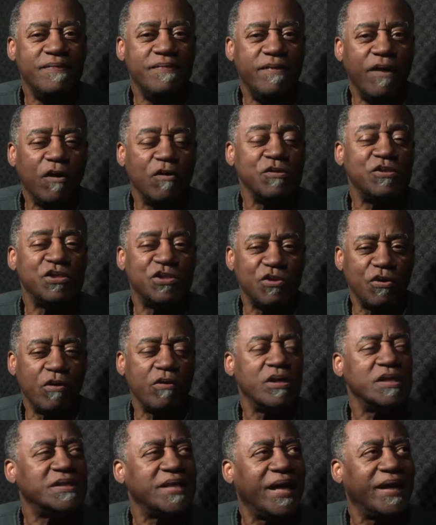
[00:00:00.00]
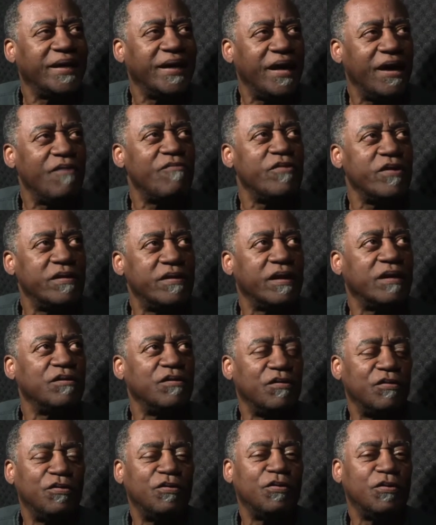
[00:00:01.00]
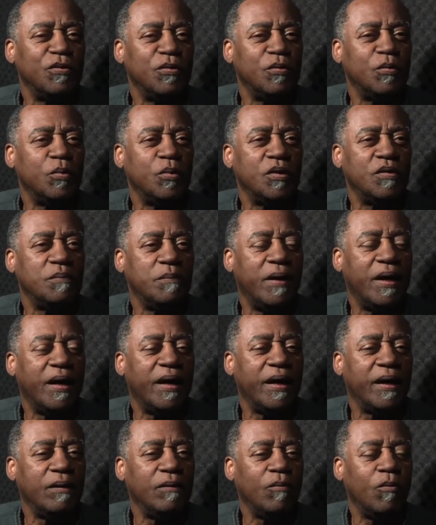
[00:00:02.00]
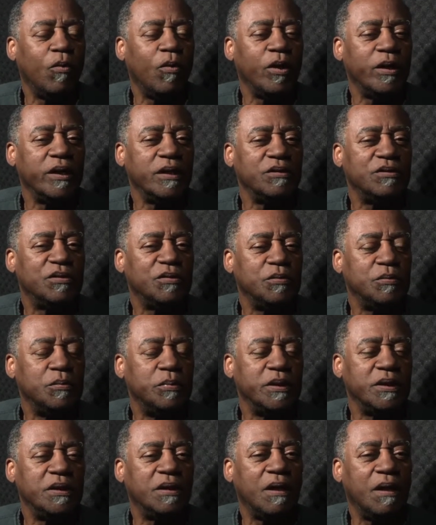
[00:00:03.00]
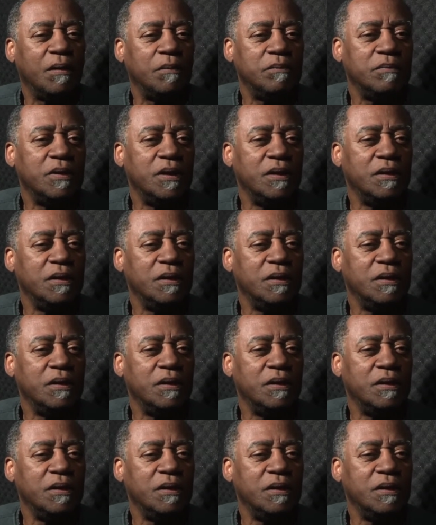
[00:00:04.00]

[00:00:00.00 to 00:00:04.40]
Those stories had everything to do with my wanting to become,